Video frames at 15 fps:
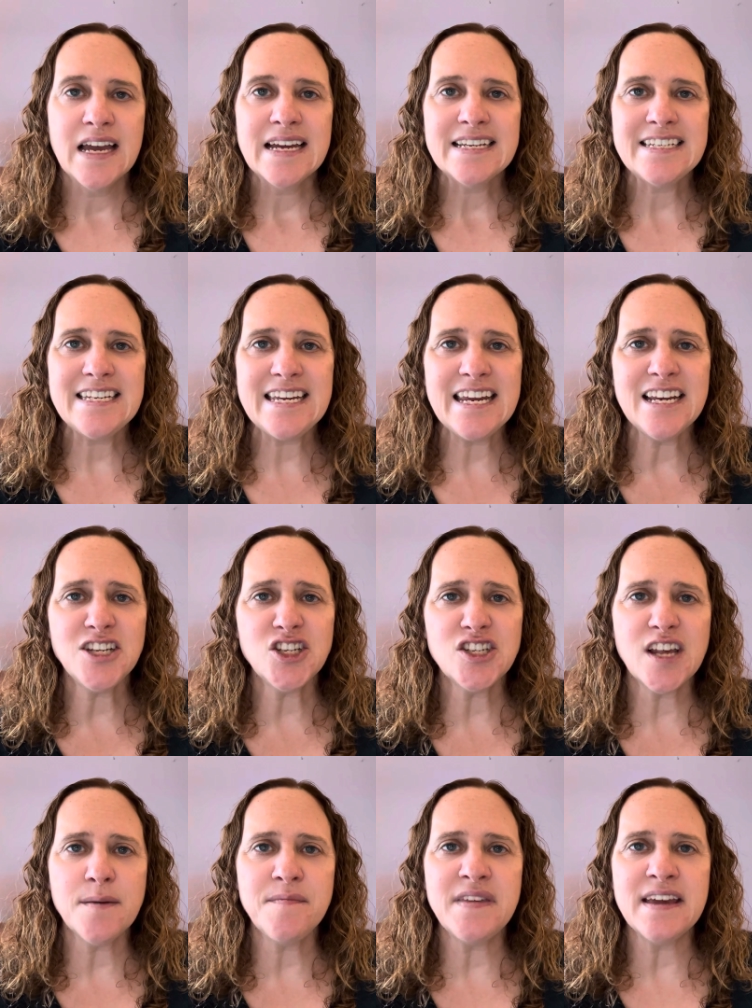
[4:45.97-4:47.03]
teach
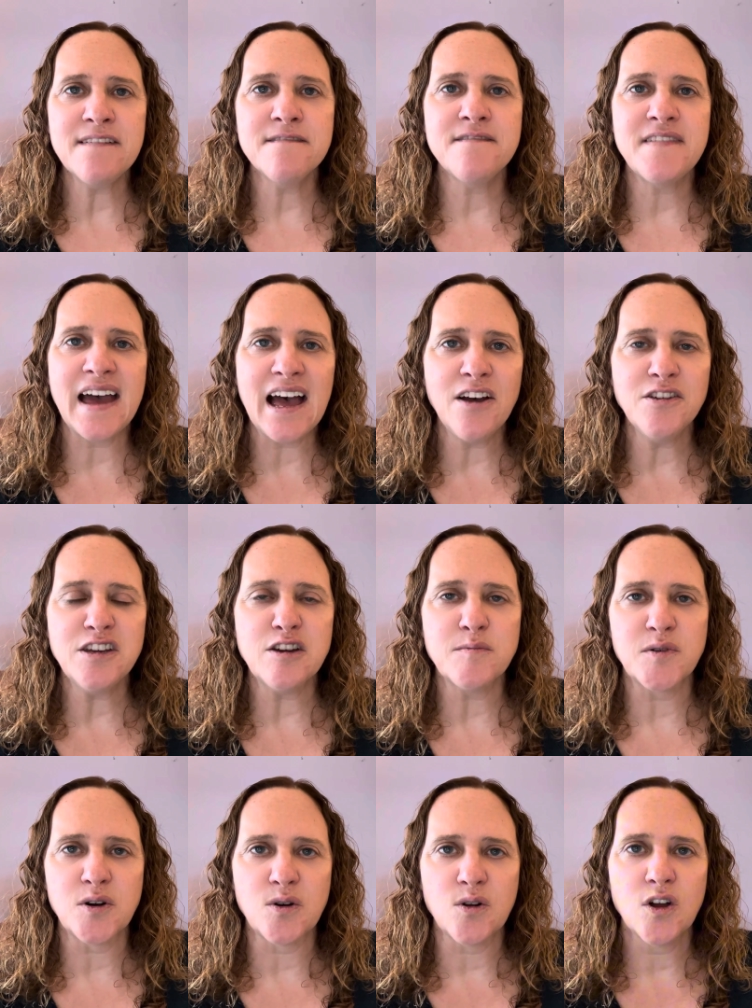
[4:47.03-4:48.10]
something
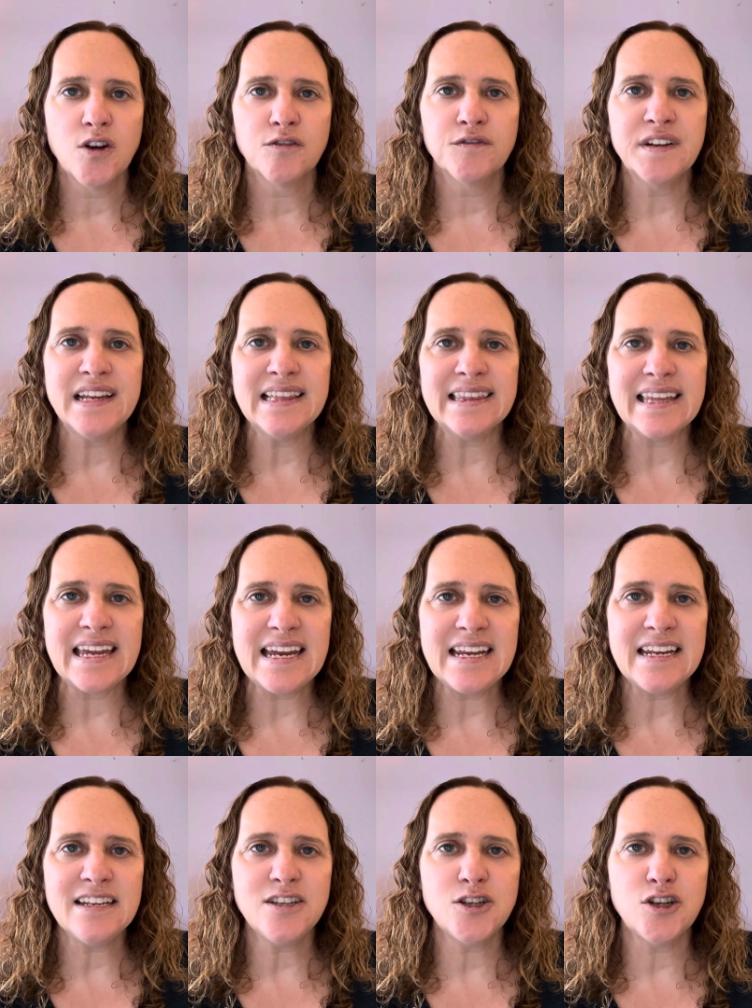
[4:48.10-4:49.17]
valuable
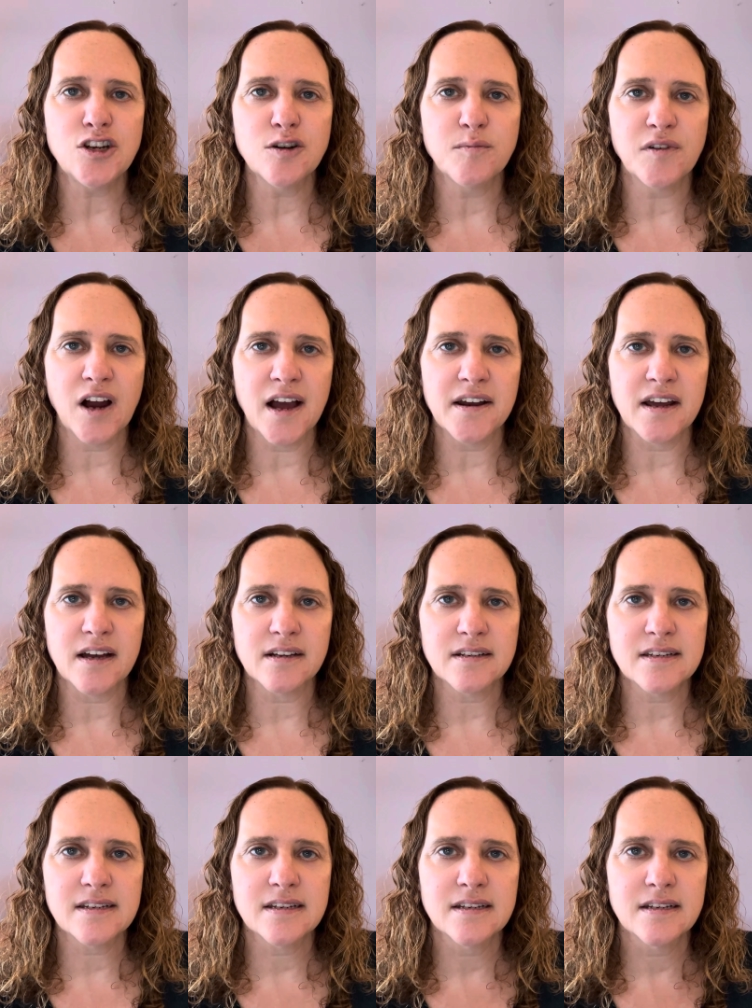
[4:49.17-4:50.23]
related to your
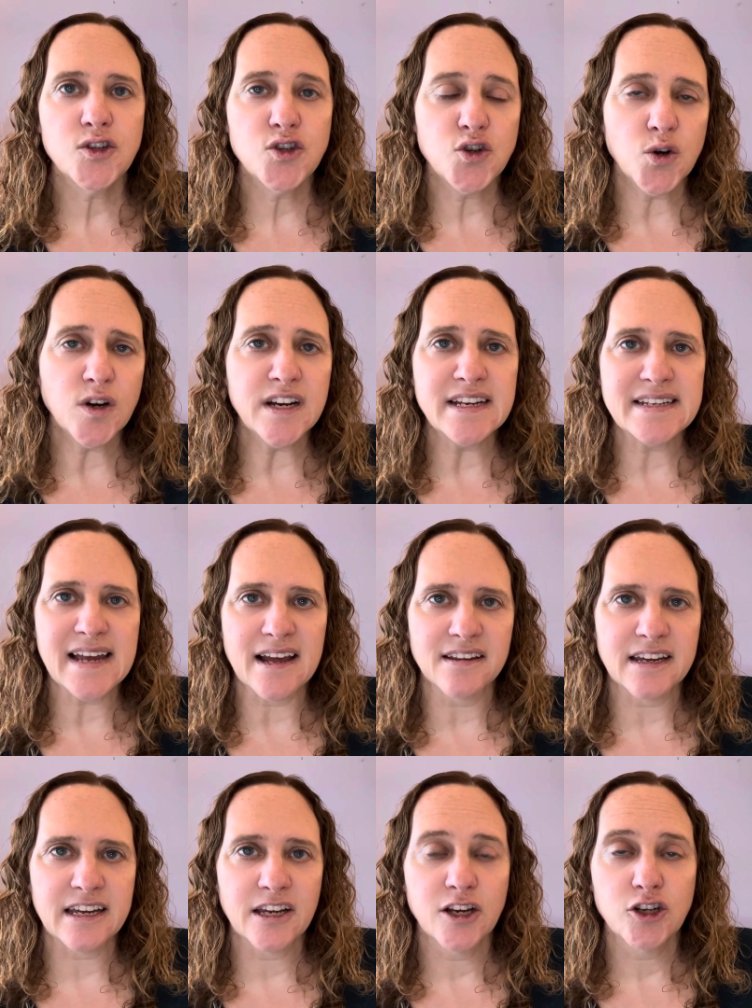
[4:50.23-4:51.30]
product.
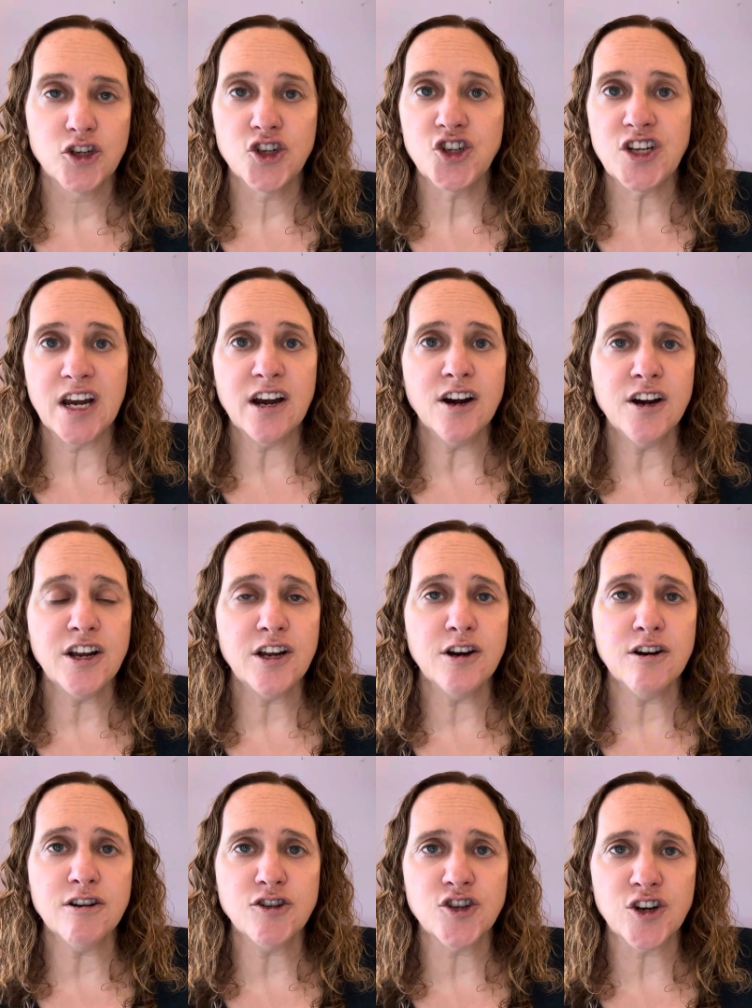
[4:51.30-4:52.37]
Storytelling, share
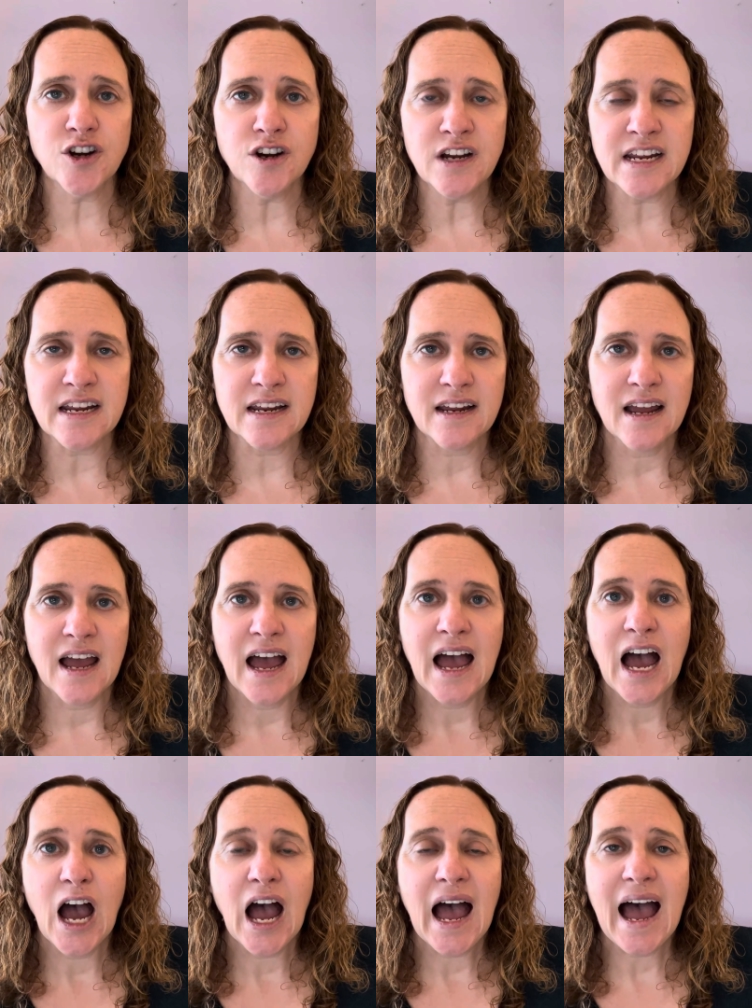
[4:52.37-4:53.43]
your journey.
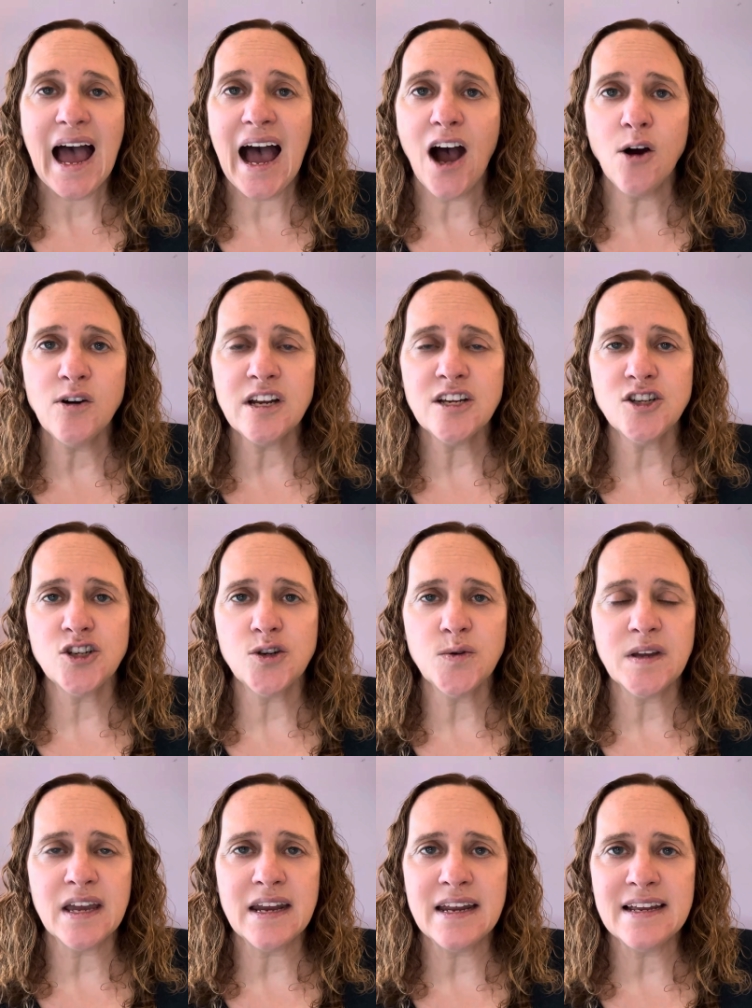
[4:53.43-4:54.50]
How did
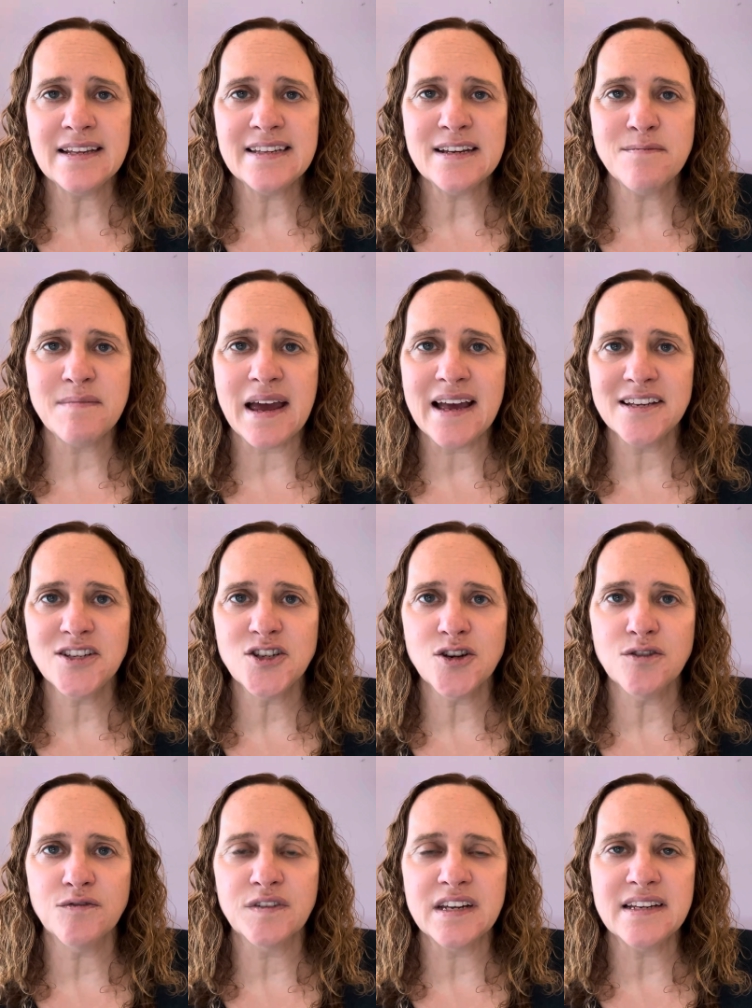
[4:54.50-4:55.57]
you get into
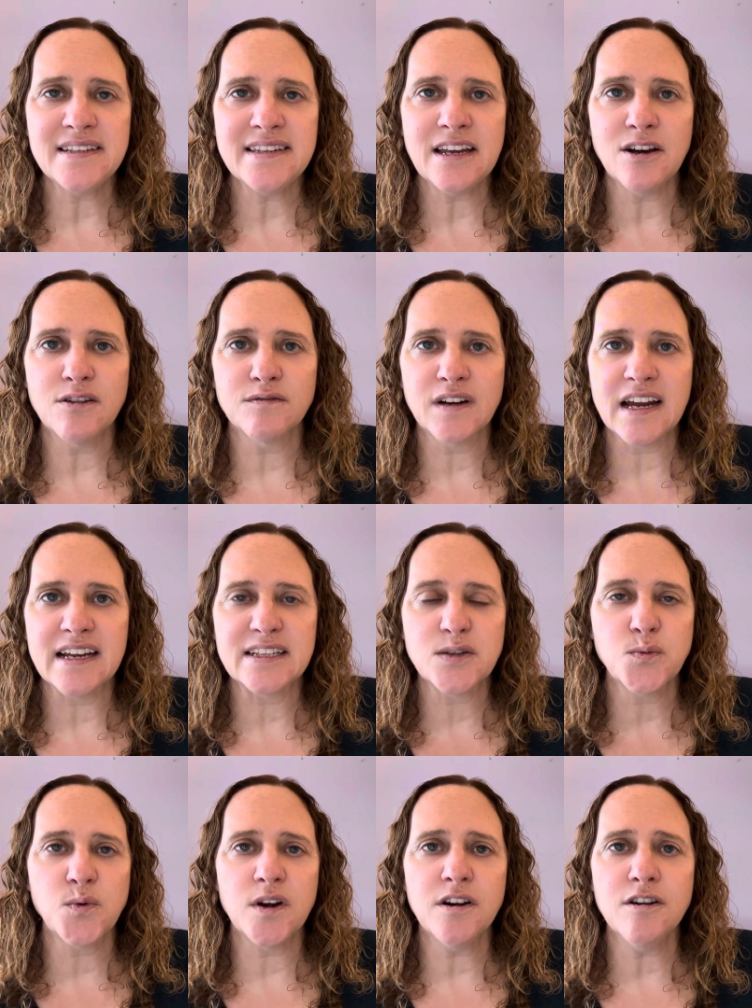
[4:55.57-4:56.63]
Master Resale
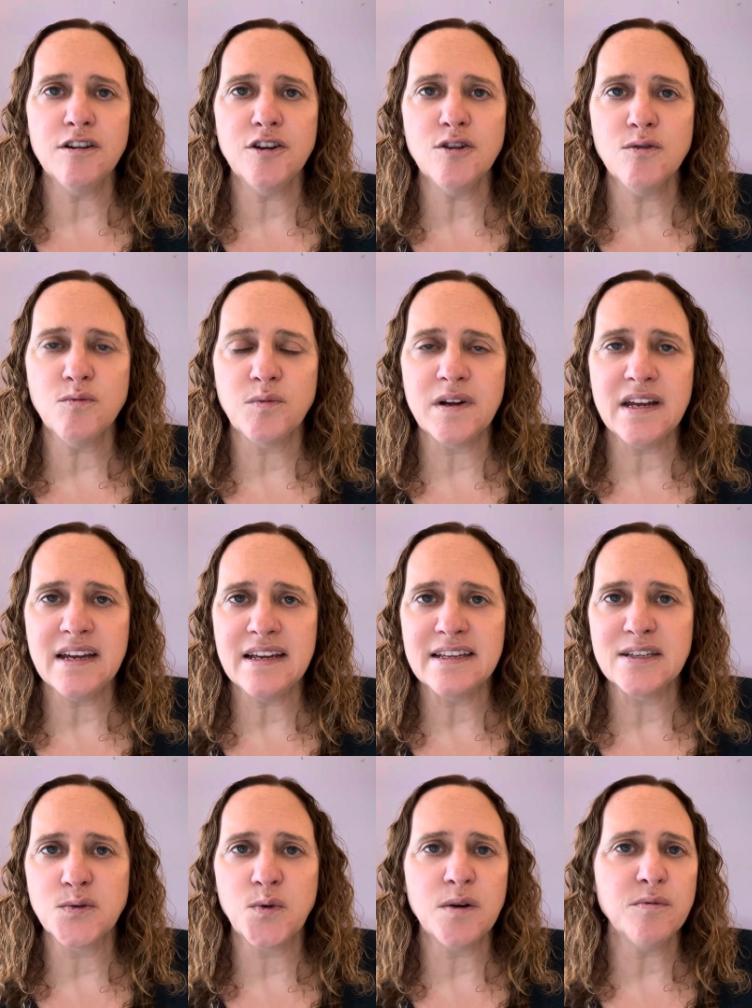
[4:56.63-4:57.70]
Rights? What are your
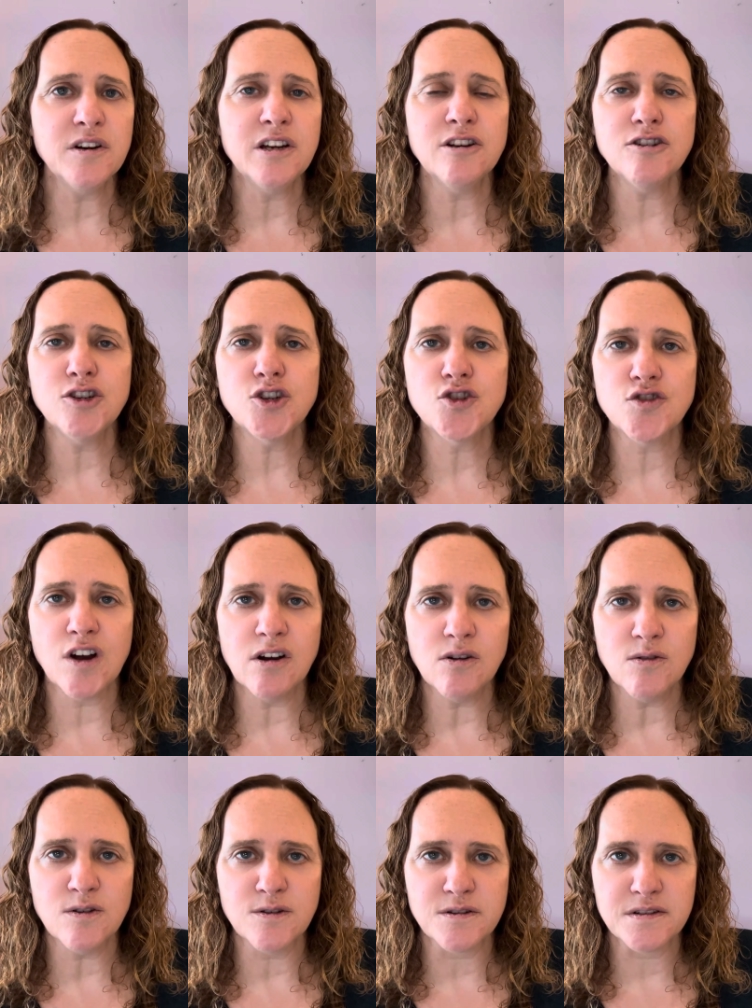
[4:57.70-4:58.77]
wins? What were your
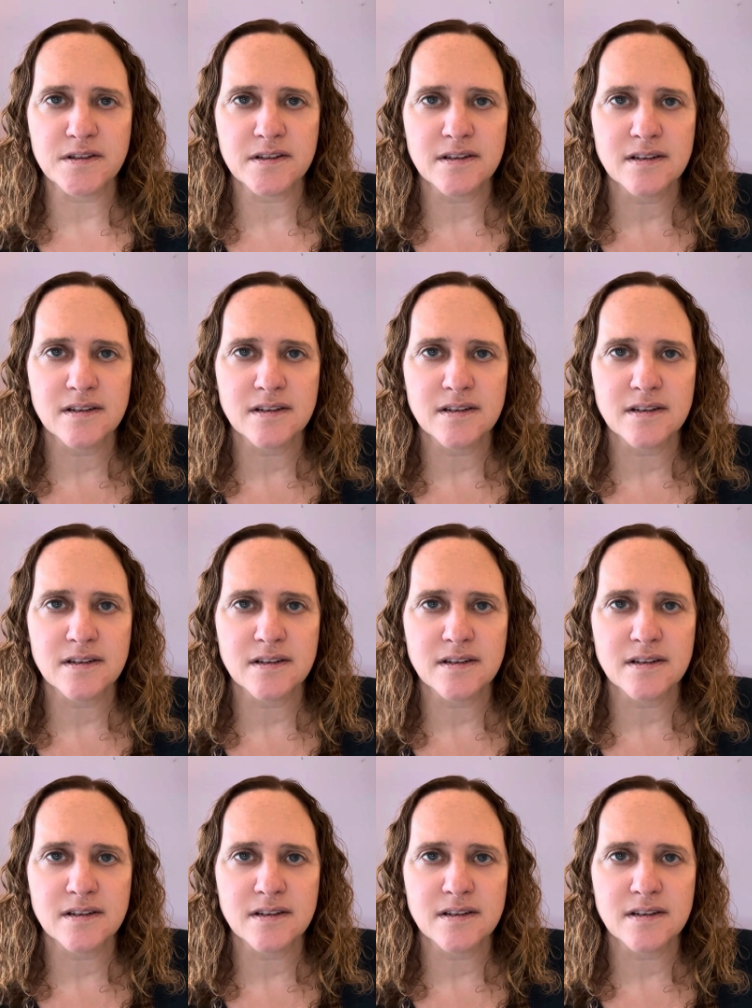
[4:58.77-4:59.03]
struggles?